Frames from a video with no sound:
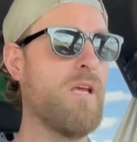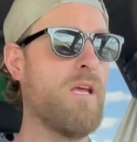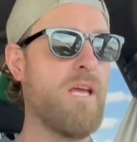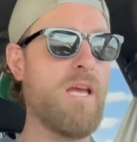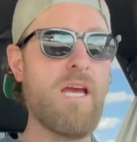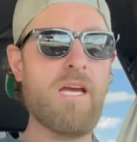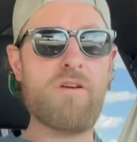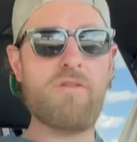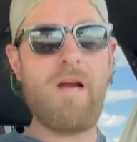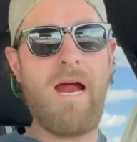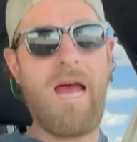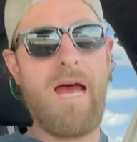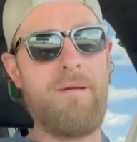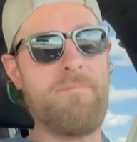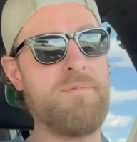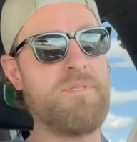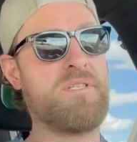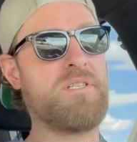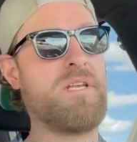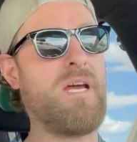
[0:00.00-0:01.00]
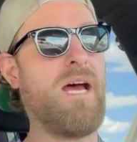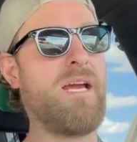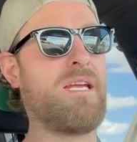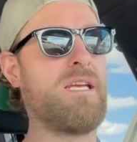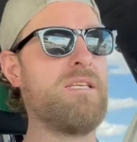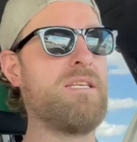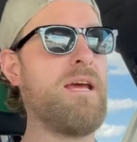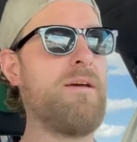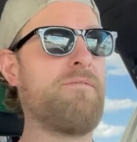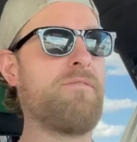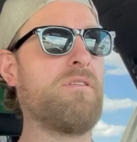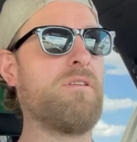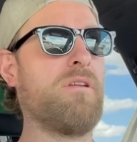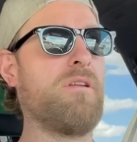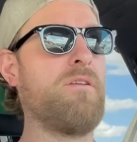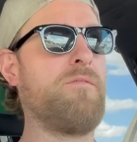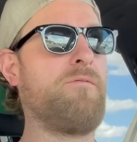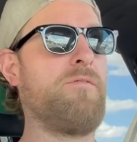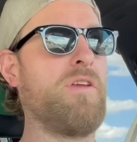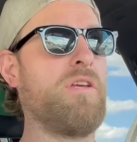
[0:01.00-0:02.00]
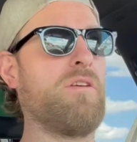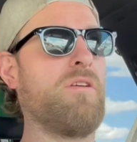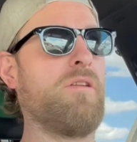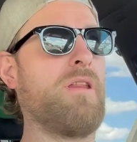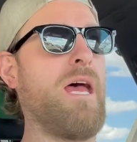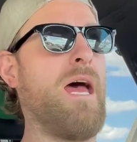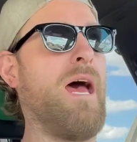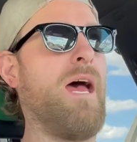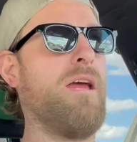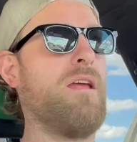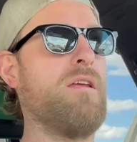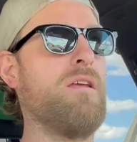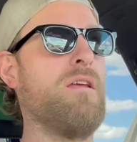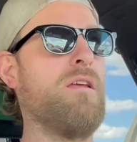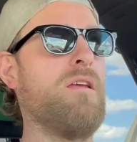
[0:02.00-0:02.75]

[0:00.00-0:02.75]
it grabs. I can definitely feel that